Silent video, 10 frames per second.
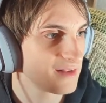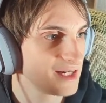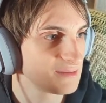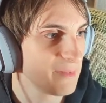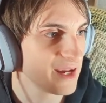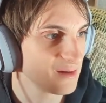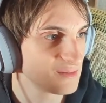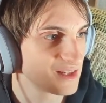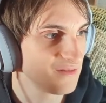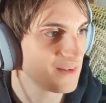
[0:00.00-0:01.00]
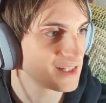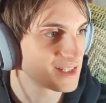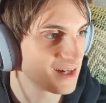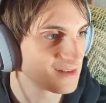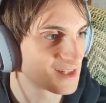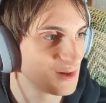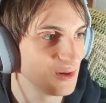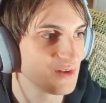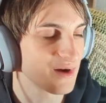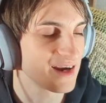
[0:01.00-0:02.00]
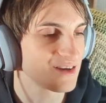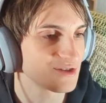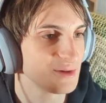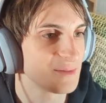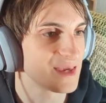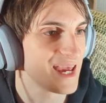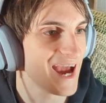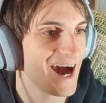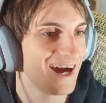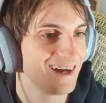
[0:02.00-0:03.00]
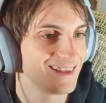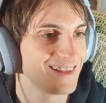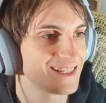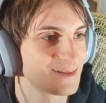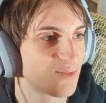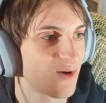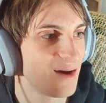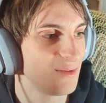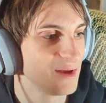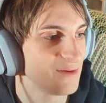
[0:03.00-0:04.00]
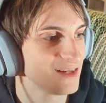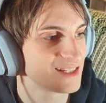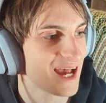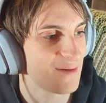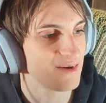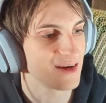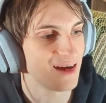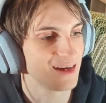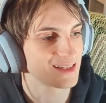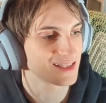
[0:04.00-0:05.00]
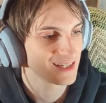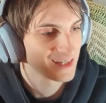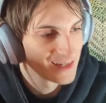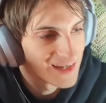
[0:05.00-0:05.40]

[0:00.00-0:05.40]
They just make up stuff that sounds cool in the writer's room. Yeah, that's probably what's happening, honestly.